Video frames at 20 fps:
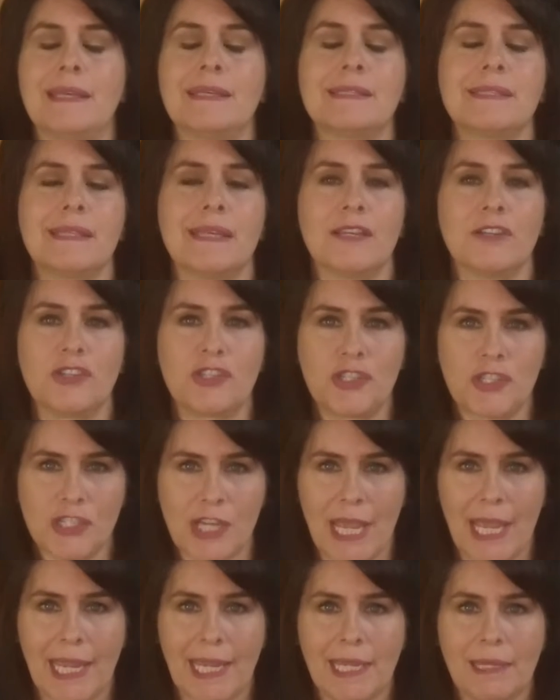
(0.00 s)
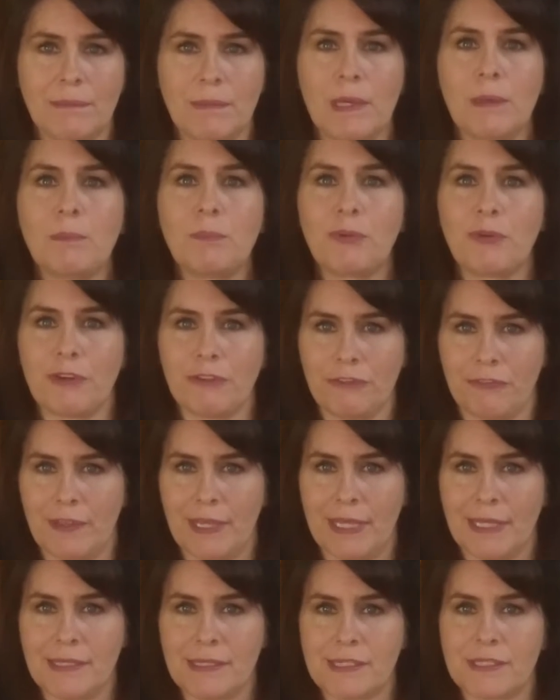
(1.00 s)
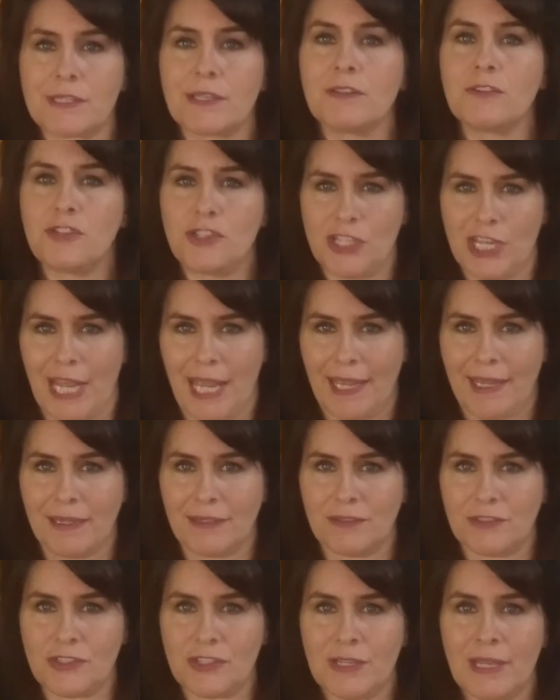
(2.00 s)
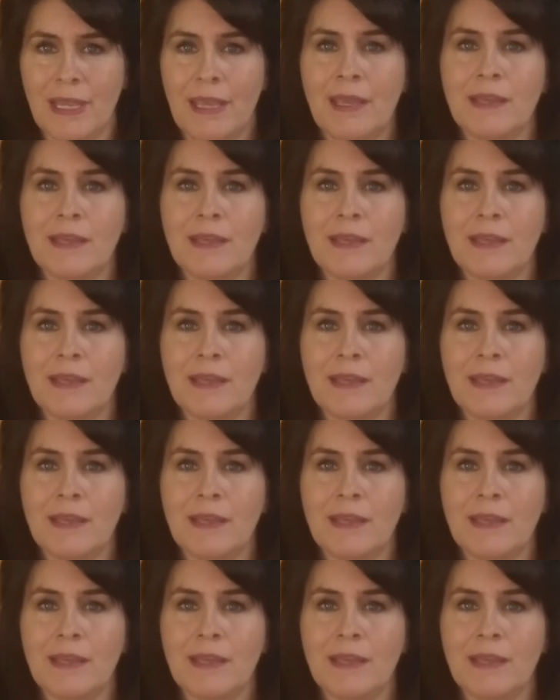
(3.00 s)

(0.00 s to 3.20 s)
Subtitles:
is that shame prevents change.